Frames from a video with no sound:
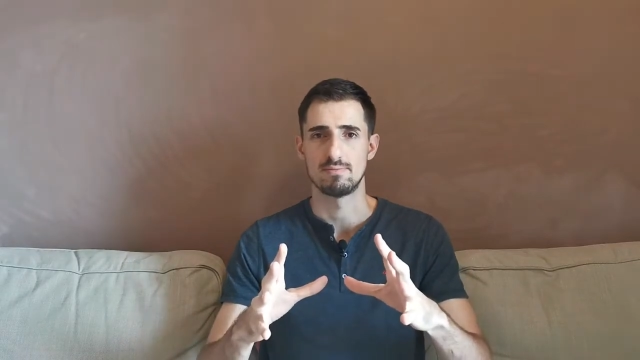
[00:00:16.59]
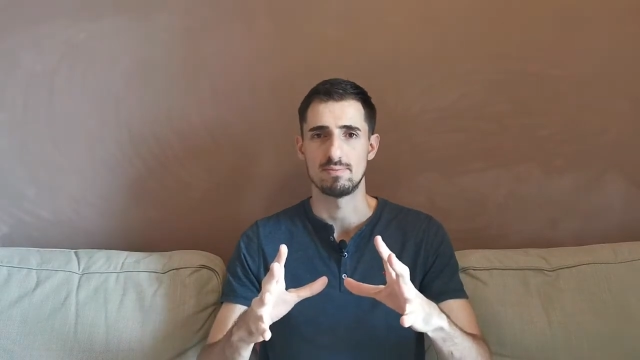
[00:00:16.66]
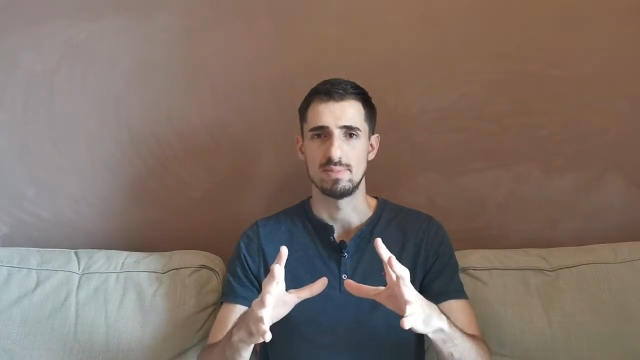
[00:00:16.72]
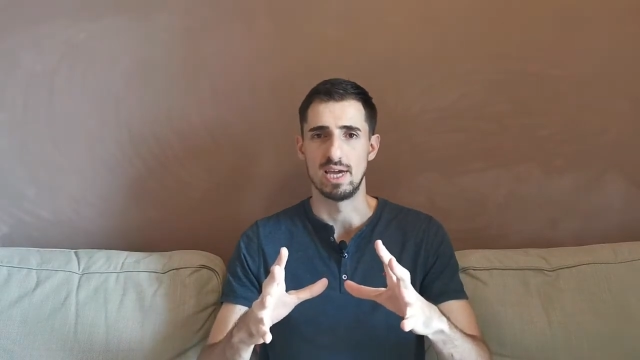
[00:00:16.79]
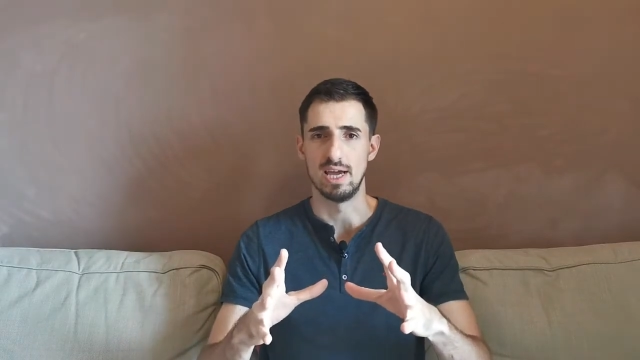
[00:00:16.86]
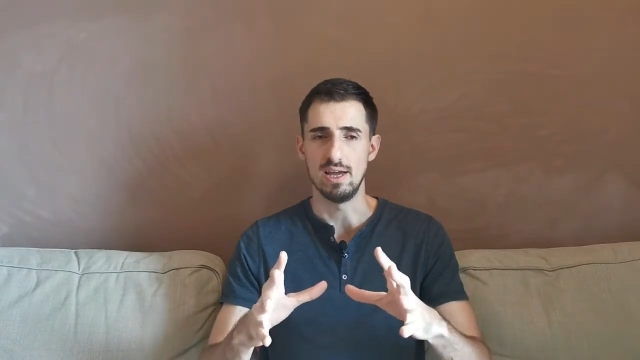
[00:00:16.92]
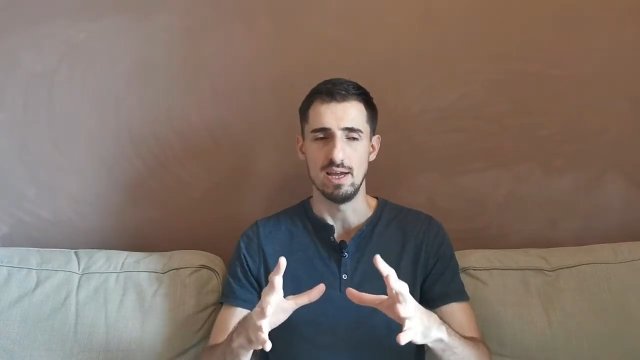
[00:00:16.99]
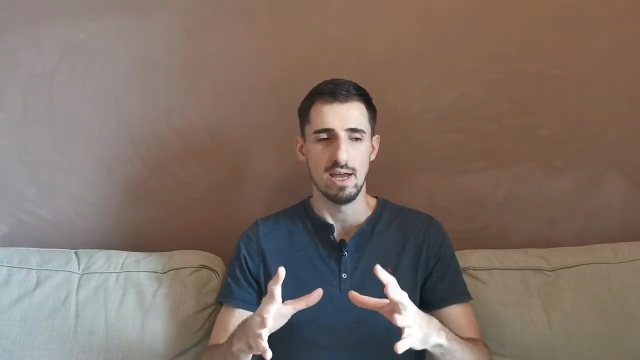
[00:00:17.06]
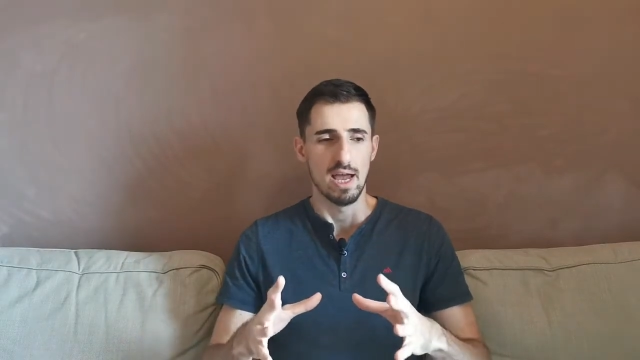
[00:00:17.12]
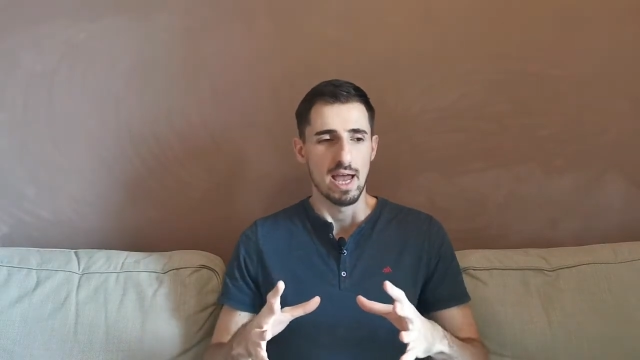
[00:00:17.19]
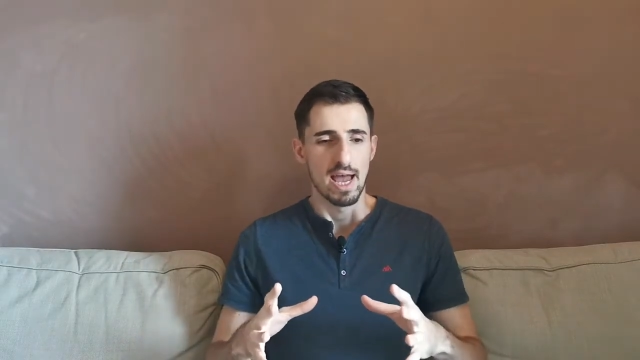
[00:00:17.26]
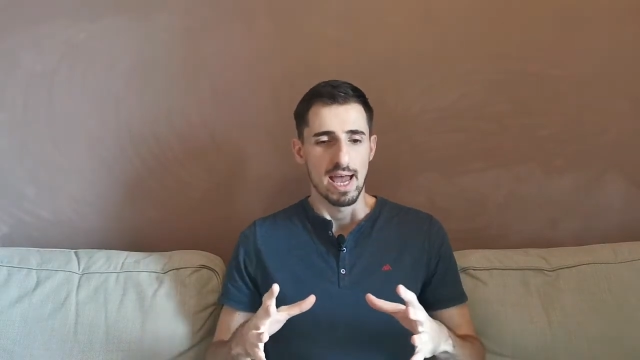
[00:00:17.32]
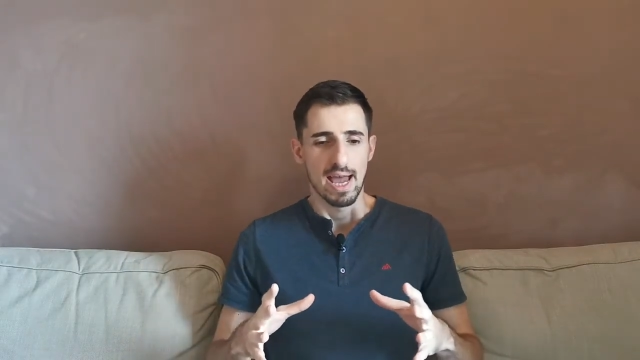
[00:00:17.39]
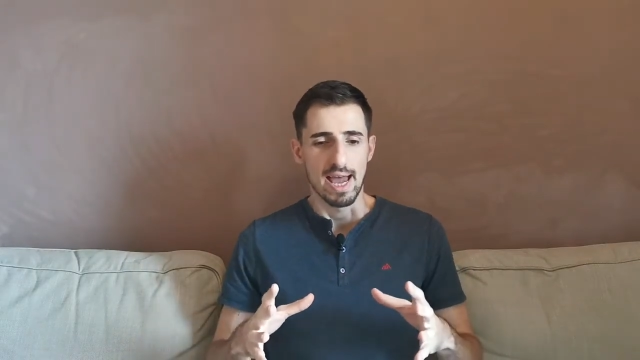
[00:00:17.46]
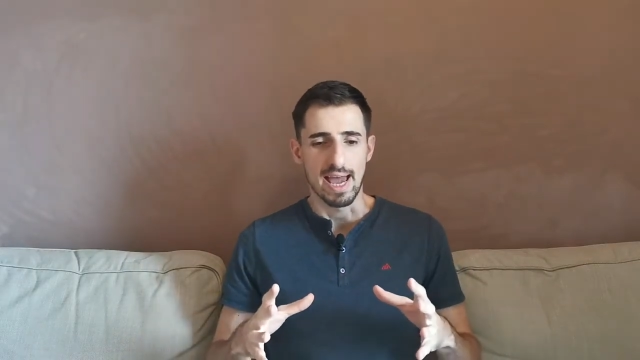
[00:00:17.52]
Yeah?
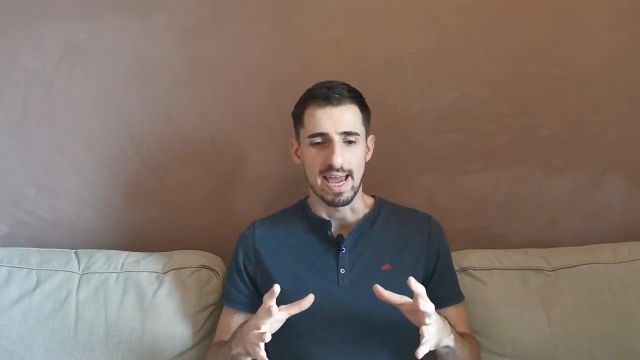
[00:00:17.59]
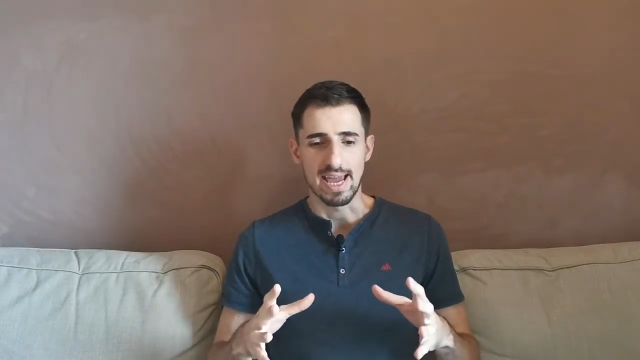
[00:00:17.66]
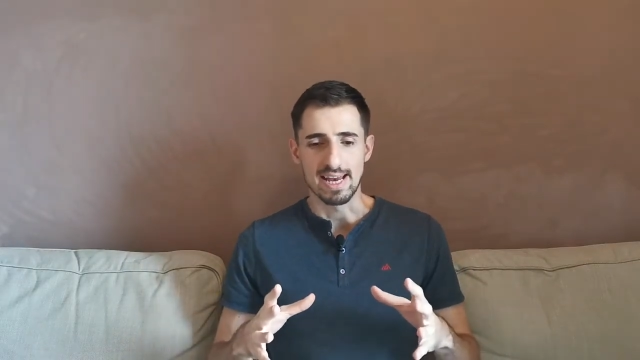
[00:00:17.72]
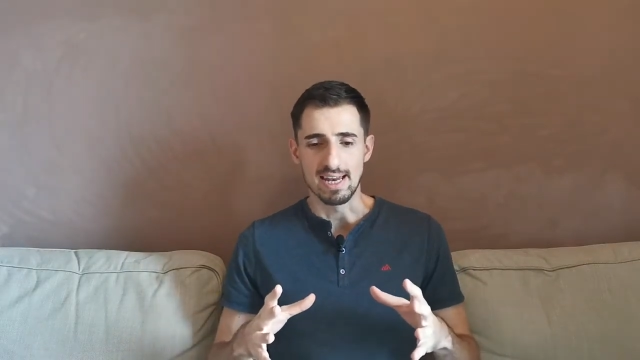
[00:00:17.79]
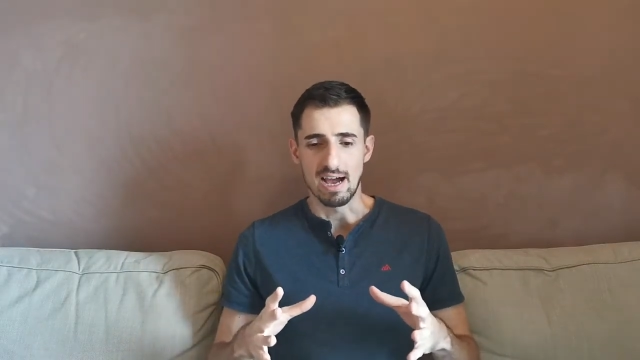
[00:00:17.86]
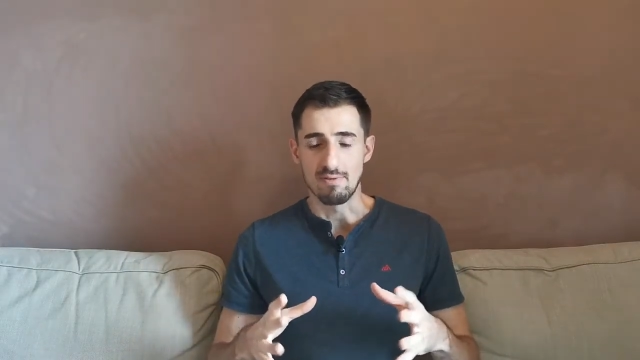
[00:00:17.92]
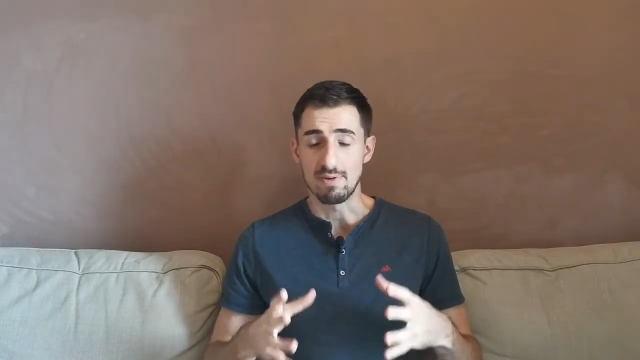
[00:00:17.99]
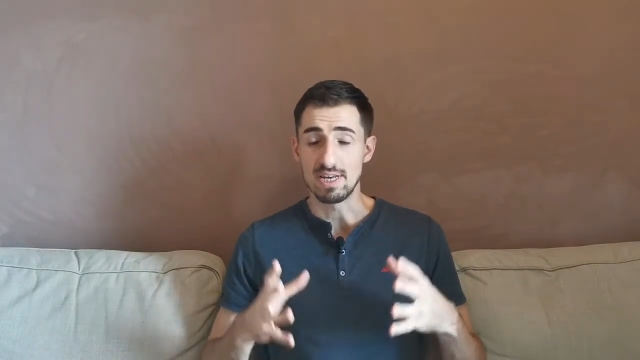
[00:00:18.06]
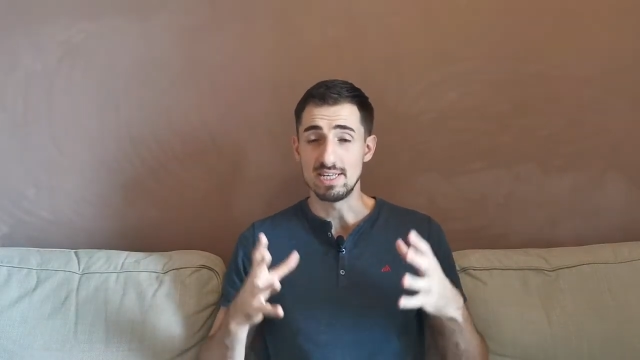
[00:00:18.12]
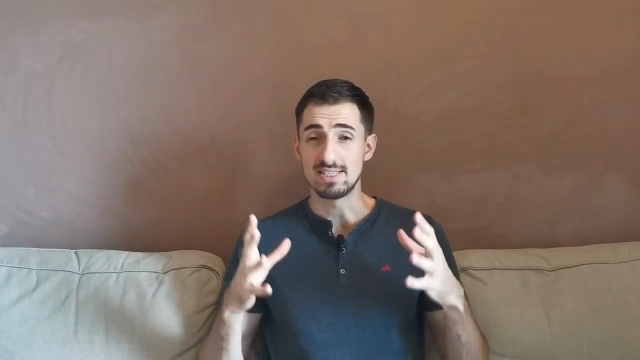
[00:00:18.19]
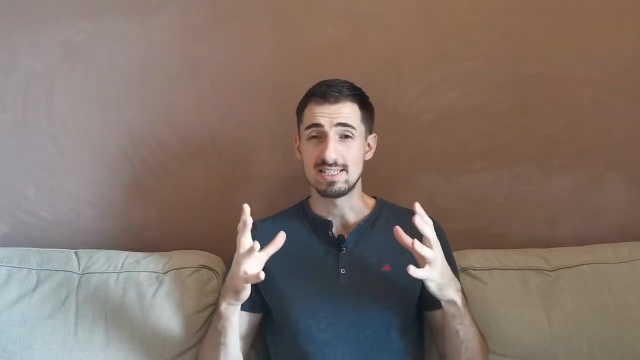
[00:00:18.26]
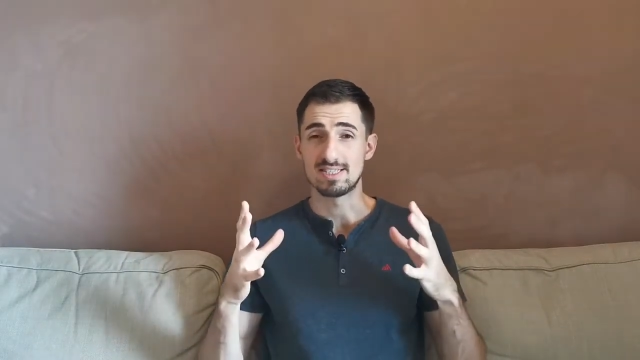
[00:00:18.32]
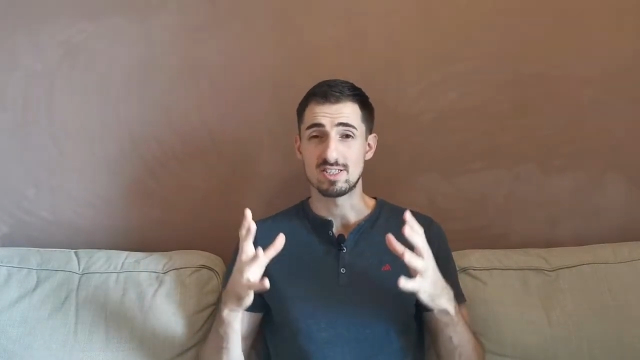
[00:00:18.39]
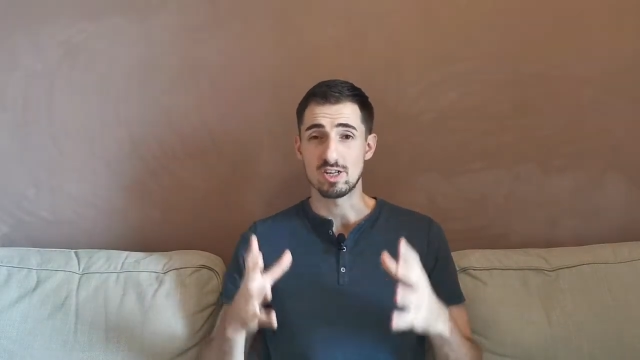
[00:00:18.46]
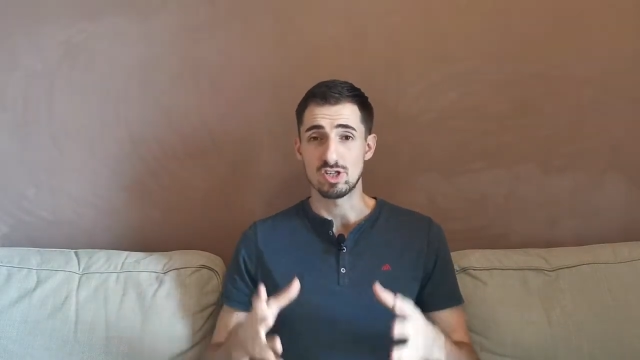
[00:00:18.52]
And I think this
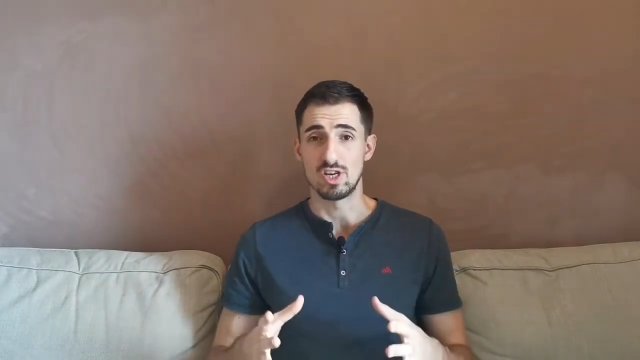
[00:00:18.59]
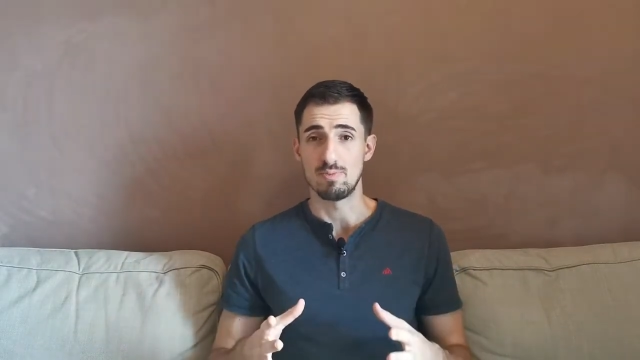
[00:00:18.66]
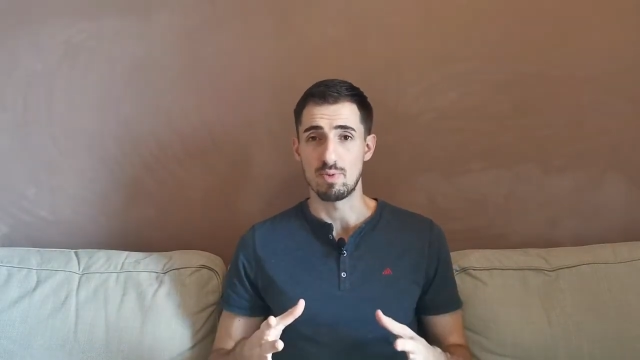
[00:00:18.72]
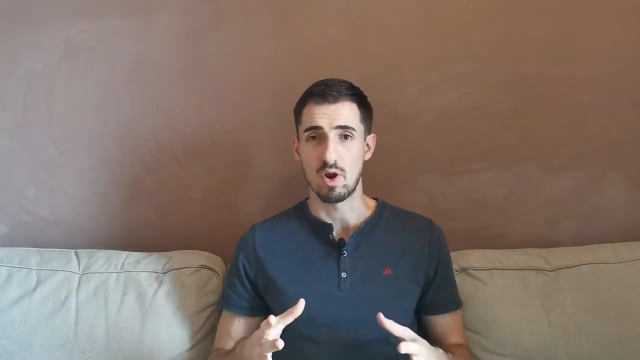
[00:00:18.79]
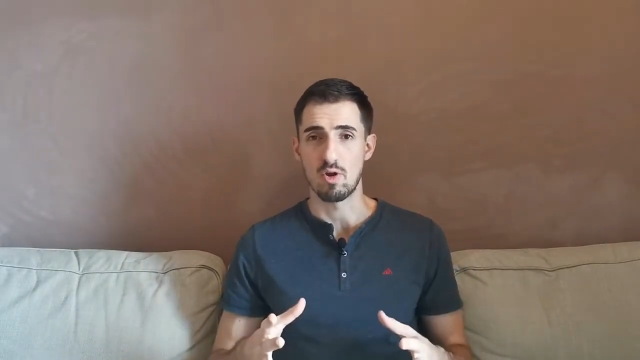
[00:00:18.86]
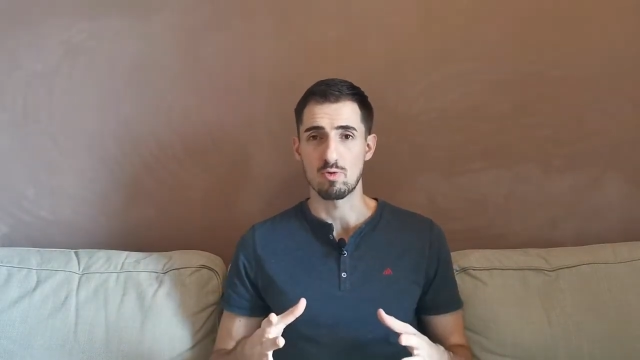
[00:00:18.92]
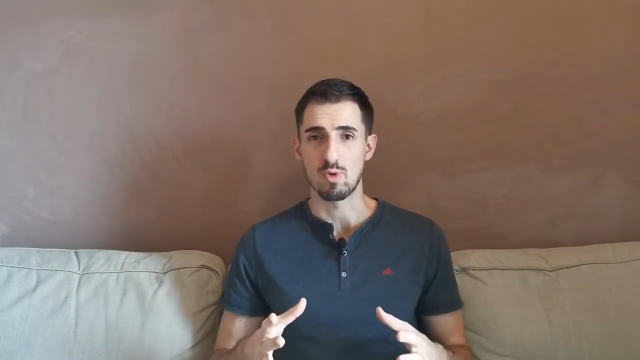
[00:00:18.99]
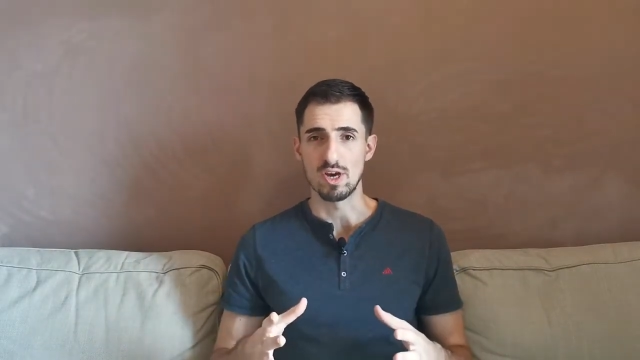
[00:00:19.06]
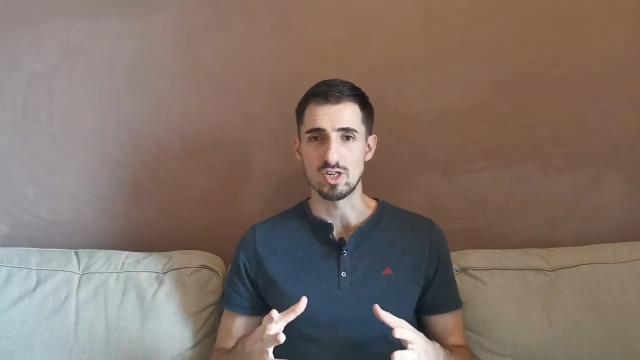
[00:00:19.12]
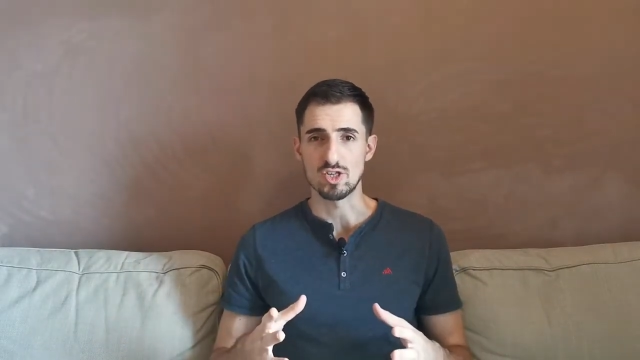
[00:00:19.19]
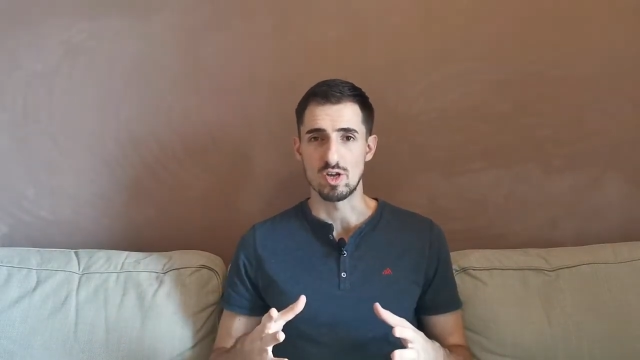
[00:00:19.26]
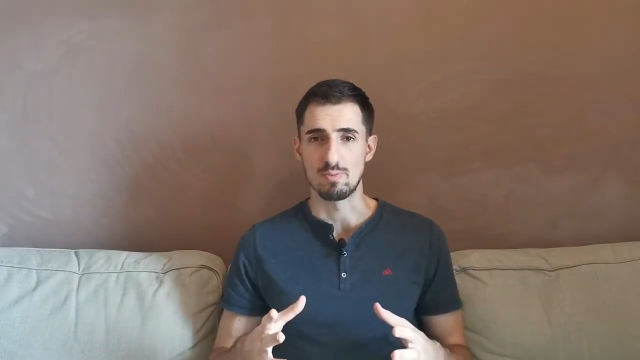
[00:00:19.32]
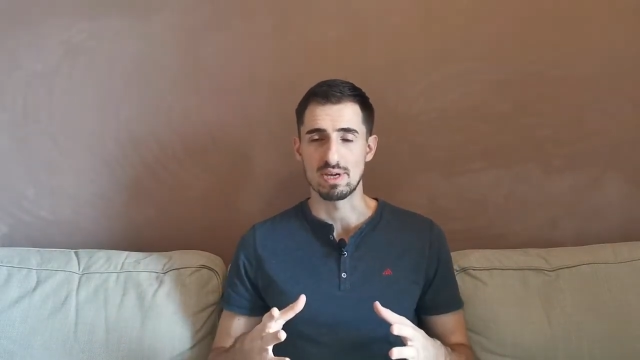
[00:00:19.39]
is such an important question,